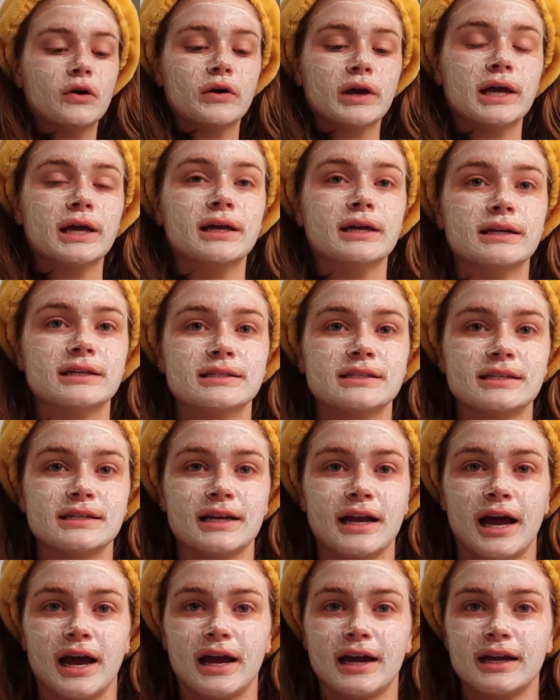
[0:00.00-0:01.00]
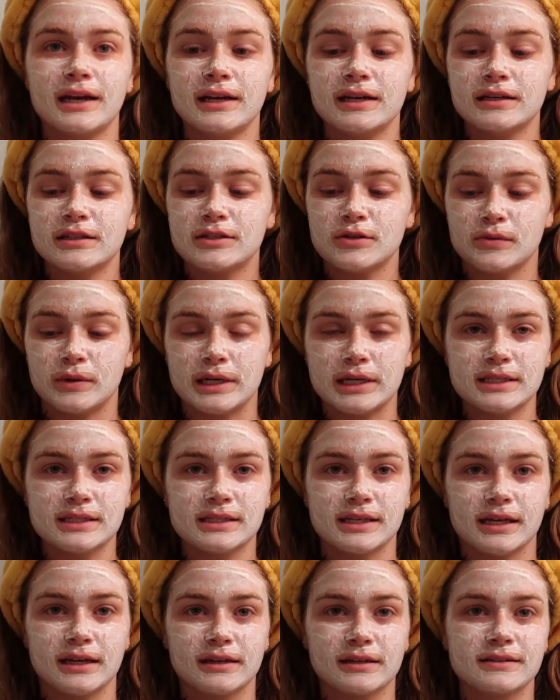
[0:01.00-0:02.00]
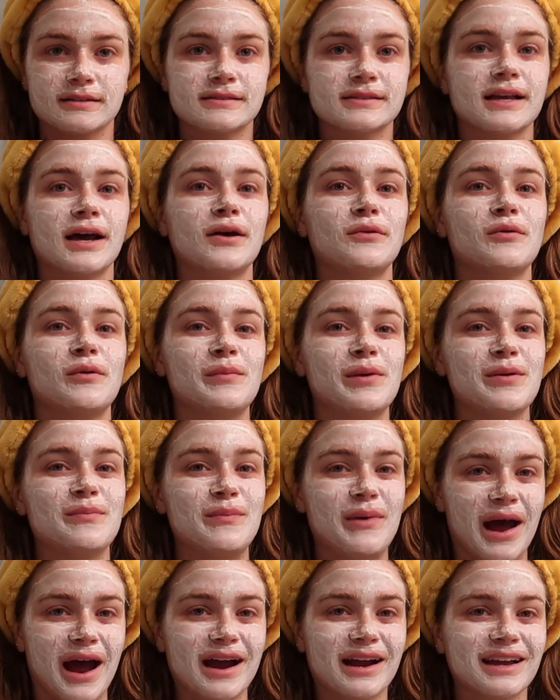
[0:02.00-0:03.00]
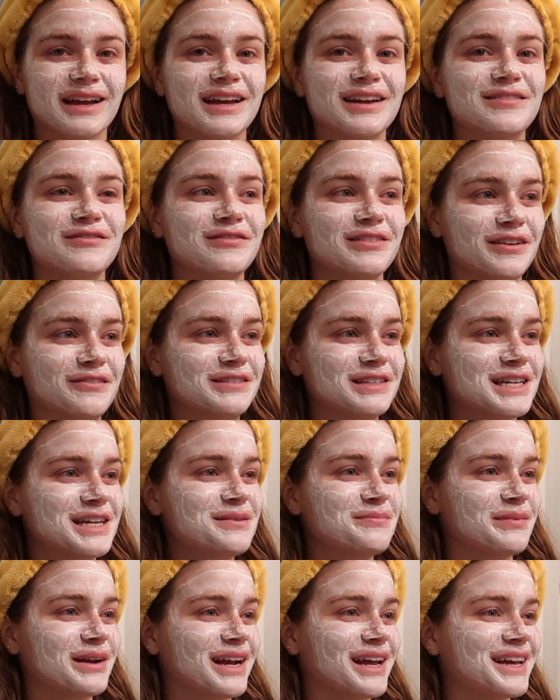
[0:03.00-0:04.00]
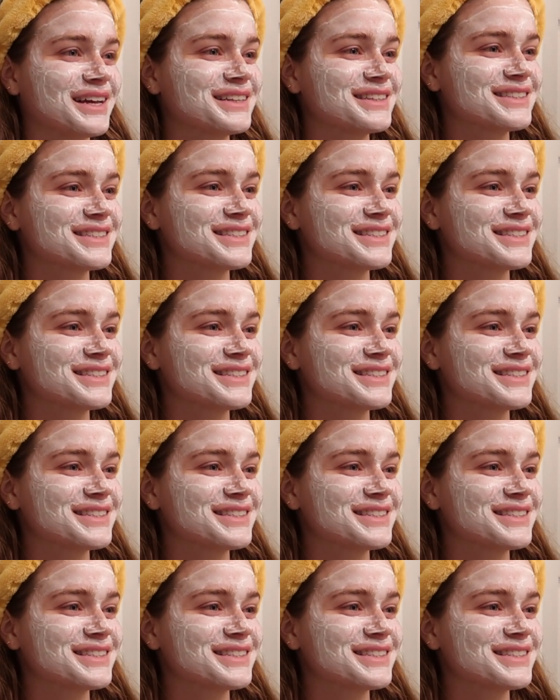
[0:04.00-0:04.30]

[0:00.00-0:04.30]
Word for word: Okay, it is 9:26. I will be back in 15 minutes.